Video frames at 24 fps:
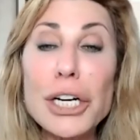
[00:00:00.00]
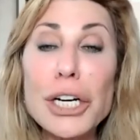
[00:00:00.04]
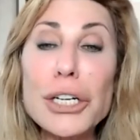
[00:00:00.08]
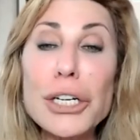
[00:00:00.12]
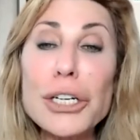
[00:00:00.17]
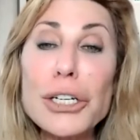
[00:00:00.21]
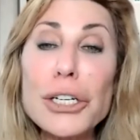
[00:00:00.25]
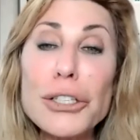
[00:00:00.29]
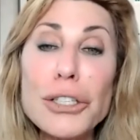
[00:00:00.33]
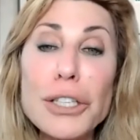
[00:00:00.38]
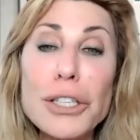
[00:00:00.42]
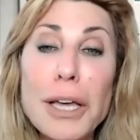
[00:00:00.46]

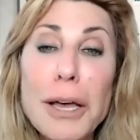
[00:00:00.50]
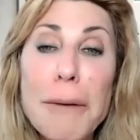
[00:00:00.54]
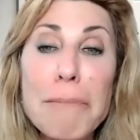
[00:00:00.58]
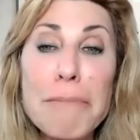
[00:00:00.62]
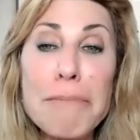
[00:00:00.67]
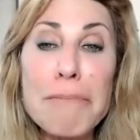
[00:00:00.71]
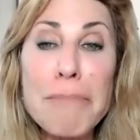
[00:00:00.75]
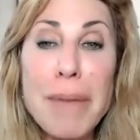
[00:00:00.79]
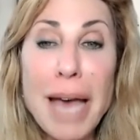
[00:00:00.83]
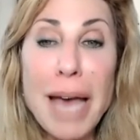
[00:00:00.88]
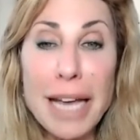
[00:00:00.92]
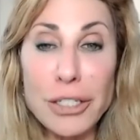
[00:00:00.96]
earth
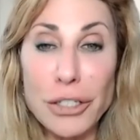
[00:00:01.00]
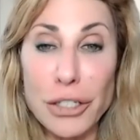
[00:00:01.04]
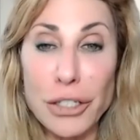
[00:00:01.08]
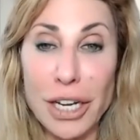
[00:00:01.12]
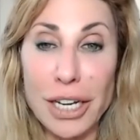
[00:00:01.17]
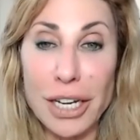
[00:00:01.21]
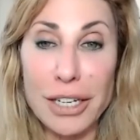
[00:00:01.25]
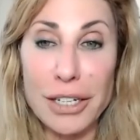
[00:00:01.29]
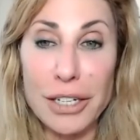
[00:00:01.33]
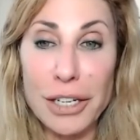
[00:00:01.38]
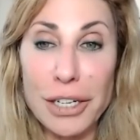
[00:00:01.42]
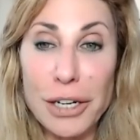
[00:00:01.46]

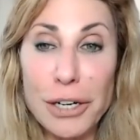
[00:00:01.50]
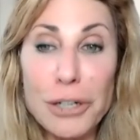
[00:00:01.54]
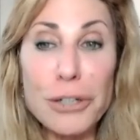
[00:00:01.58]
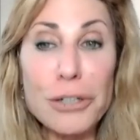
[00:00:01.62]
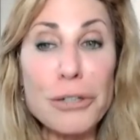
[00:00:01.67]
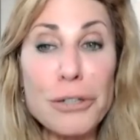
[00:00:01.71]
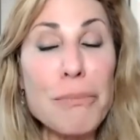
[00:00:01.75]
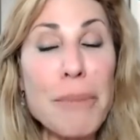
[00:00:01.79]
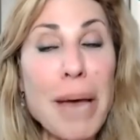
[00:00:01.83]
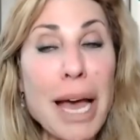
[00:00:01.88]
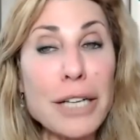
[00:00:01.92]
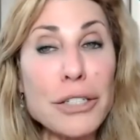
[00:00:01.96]
magic,
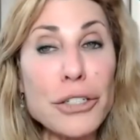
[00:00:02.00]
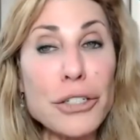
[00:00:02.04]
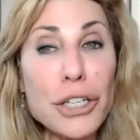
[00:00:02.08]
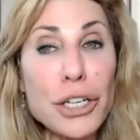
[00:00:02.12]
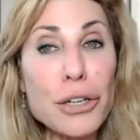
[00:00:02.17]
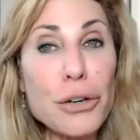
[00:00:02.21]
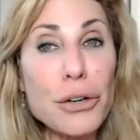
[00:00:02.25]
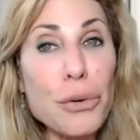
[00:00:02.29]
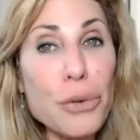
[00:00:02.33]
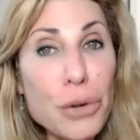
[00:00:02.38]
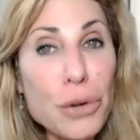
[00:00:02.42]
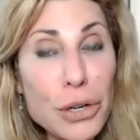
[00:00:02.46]
earth magic
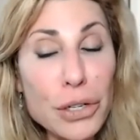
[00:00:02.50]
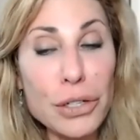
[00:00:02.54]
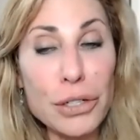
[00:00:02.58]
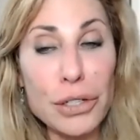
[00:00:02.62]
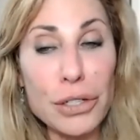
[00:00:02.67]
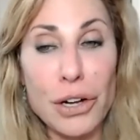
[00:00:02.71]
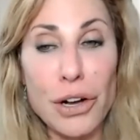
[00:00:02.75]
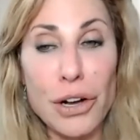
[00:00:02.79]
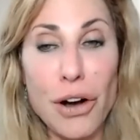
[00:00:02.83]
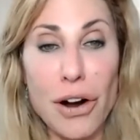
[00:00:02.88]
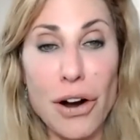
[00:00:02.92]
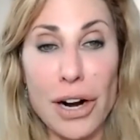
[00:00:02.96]

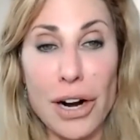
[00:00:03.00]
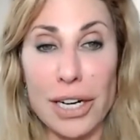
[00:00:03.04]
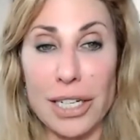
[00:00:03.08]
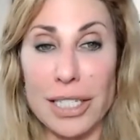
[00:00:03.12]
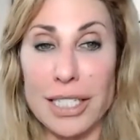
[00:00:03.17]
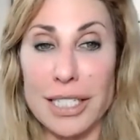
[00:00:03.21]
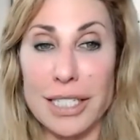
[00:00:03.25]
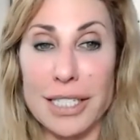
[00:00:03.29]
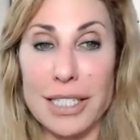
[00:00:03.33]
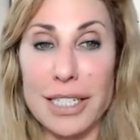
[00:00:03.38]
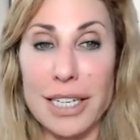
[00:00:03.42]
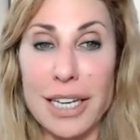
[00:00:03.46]
oracle
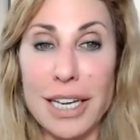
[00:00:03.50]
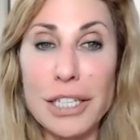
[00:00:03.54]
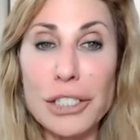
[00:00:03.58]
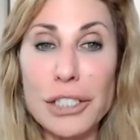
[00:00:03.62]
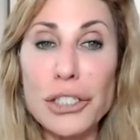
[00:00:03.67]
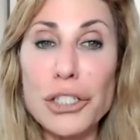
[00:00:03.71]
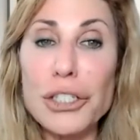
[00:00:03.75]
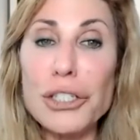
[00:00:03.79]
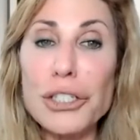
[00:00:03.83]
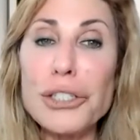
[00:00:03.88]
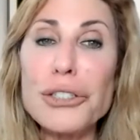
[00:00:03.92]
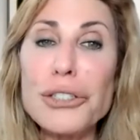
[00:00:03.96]
cards,
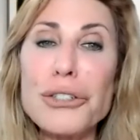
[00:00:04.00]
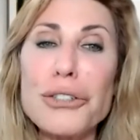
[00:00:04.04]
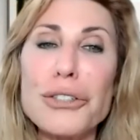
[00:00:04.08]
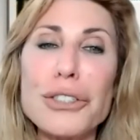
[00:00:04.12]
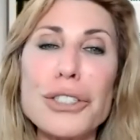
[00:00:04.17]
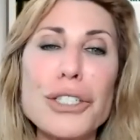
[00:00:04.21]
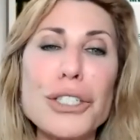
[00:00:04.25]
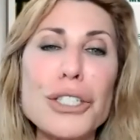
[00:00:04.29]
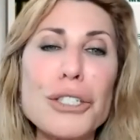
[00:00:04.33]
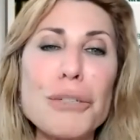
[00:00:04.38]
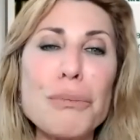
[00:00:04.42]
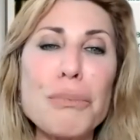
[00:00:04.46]

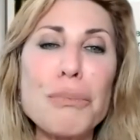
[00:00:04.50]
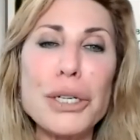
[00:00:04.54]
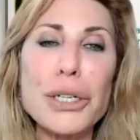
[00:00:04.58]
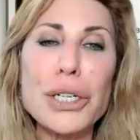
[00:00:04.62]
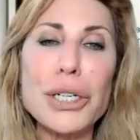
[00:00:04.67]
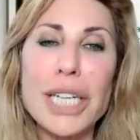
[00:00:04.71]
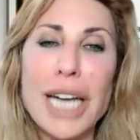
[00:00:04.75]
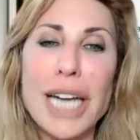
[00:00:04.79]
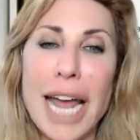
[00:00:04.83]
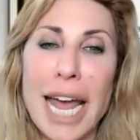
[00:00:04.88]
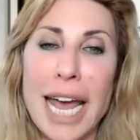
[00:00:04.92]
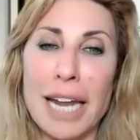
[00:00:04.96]
children's
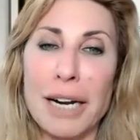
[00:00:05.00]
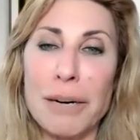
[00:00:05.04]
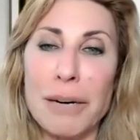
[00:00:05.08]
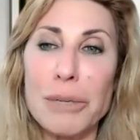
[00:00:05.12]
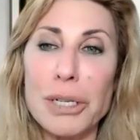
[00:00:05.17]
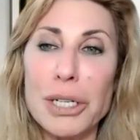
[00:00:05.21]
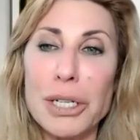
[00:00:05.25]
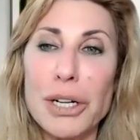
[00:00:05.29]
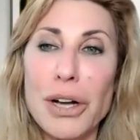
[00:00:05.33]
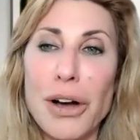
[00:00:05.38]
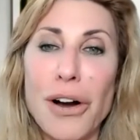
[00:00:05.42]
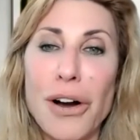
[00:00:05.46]
spirit
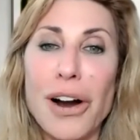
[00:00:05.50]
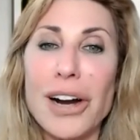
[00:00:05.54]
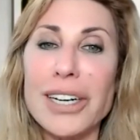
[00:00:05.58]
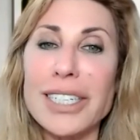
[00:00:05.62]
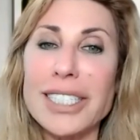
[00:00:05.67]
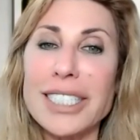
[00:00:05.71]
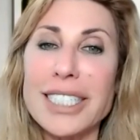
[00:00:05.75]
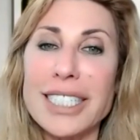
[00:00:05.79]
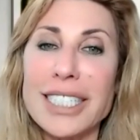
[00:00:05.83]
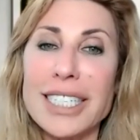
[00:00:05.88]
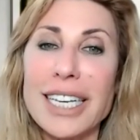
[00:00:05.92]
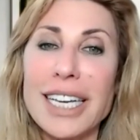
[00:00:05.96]
animal
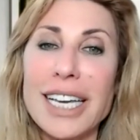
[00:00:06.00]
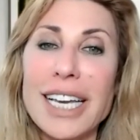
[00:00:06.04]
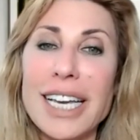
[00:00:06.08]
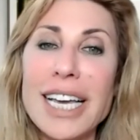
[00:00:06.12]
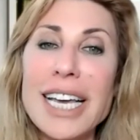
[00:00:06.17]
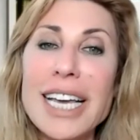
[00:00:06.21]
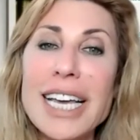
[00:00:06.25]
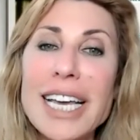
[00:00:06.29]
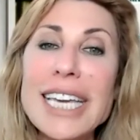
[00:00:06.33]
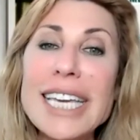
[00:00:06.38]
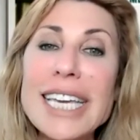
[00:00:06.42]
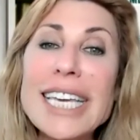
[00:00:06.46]
cards,
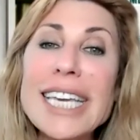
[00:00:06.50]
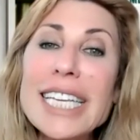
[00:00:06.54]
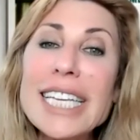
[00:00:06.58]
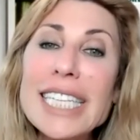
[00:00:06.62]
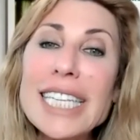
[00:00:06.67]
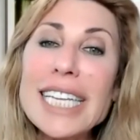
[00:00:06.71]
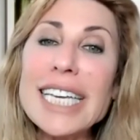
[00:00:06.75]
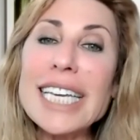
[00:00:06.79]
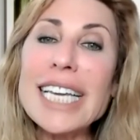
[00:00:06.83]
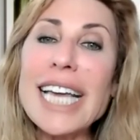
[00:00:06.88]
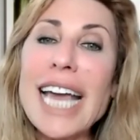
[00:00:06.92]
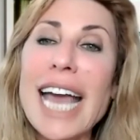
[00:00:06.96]

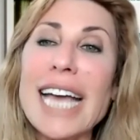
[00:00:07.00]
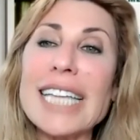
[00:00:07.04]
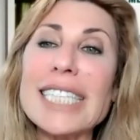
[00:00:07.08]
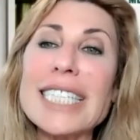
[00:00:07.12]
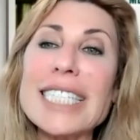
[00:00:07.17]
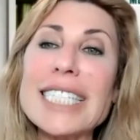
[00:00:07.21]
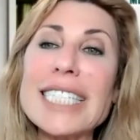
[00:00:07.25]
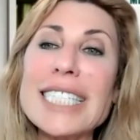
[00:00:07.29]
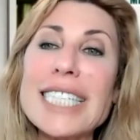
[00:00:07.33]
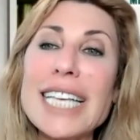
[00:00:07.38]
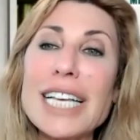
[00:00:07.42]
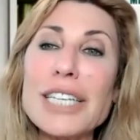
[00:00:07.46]
healing
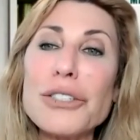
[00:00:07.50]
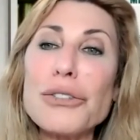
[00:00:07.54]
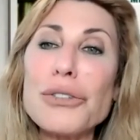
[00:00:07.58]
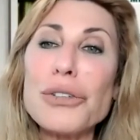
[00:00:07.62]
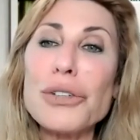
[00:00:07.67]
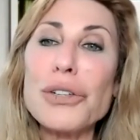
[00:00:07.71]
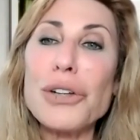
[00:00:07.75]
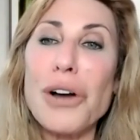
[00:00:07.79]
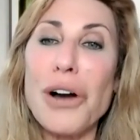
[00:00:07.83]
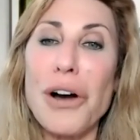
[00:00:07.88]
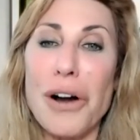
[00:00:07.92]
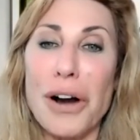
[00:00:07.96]

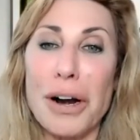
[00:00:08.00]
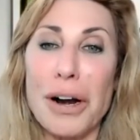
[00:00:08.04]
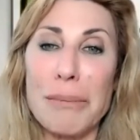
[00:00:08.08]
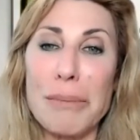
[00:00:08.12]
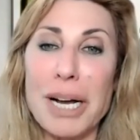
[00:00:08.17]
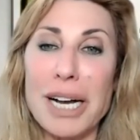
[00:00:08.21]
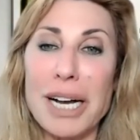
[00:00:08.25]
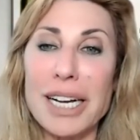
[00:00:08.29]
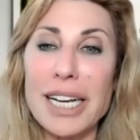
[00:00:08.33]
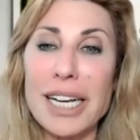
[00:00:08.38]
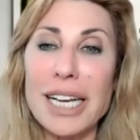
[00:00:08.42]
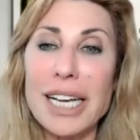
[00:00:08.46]
ancestral
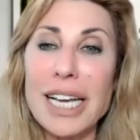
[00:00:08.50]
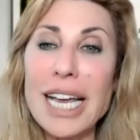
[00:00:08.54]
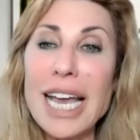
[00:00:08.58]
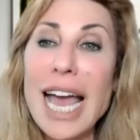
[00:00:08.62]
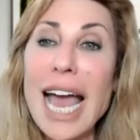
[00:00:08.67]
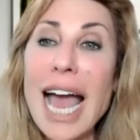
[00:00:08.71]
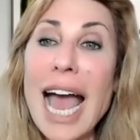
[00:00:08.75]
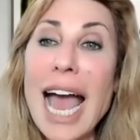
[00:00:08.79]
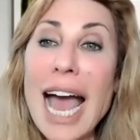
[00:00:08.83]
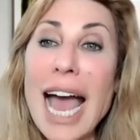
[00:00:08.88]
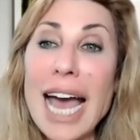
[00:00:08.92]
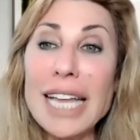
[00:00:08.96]
karma,
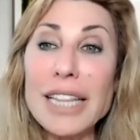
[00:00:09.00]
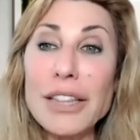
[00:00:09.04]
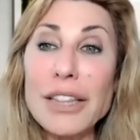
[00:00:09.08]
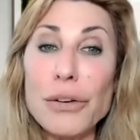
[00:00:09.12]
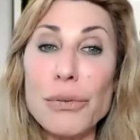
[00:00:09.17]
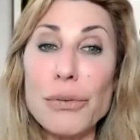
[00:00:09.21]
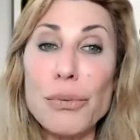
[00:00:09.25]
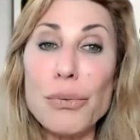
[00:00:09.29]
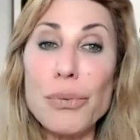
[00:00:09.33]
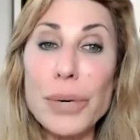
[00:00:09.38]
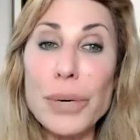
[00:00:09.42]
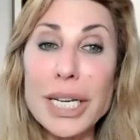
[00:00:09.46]
and
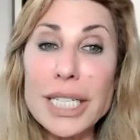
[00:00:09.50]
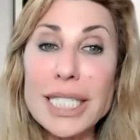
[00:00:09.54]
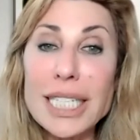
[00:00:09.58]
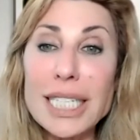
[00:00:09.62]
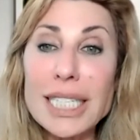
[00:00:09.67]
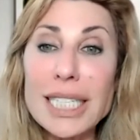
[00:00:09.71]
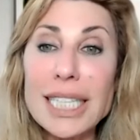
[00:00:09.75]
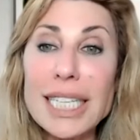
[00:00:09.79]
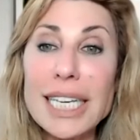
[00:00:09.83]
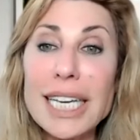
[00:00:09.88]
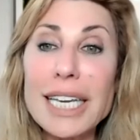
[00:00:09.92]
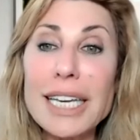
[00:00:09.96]
the
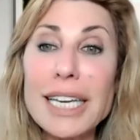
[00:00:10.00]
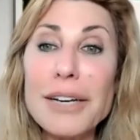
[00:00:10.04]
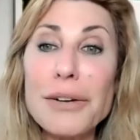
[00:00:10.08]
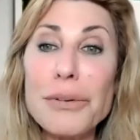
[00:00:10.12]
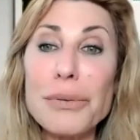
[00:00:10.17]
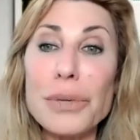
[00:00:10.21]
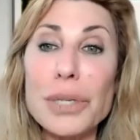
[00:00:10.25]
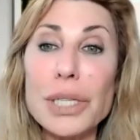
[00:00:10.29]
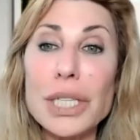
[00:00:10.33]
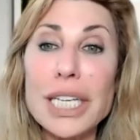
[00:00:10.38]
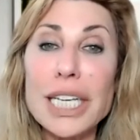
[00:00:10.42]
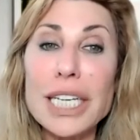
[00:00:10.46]
recently
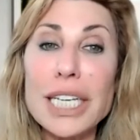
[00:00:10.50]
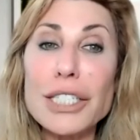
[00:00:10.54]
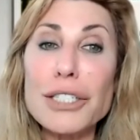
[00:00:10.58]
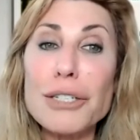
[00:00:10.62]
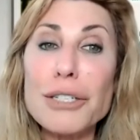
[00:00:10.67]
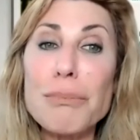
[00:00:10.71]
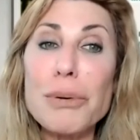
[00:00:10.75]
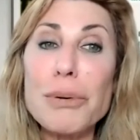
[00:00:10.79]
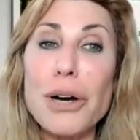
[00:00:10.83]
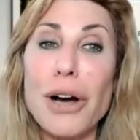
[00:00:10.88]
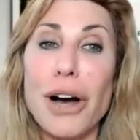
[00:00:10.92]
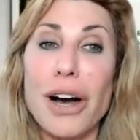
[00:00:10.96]

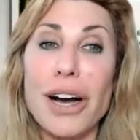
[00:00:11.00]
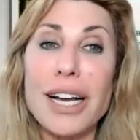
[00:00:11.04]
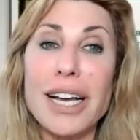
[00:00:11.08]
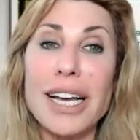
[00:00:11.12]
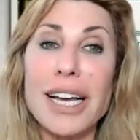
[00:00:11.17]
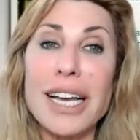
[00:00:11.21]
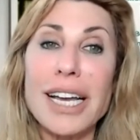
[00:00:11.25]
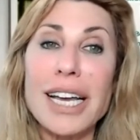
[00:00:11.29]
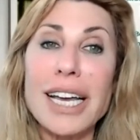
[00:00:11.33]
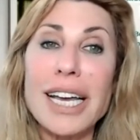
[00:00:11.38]
released book,